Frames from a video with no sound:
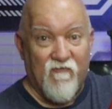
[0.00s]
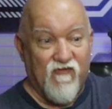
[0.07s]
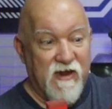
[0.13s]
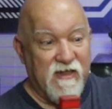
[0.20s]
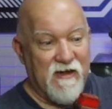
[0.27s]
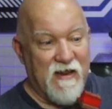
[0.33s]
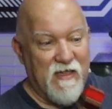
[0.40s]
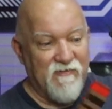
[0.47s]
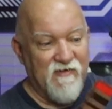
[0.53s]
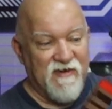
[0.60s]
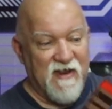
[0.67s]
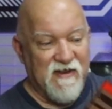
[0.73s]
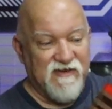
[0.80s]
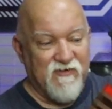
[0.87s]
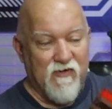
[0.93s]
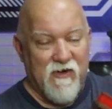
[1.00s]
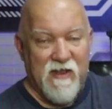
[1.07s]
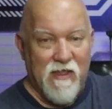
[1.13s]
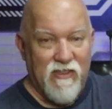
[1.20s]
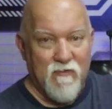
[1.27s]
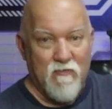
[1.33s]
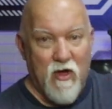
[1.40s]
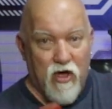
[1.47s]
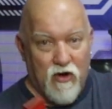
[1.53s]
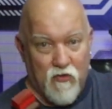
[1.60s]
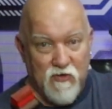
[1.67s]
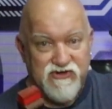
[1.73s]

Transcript: I'm freaking out. And there's like stringing on the model,